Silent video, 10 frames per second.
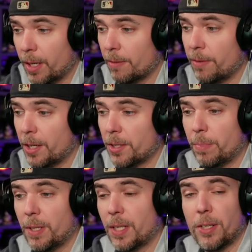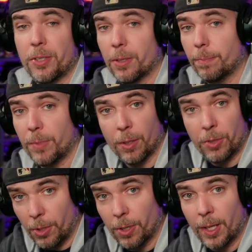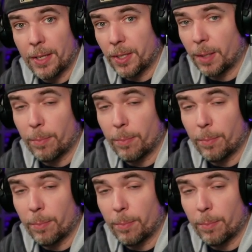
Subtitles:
evasion potential, utilizing and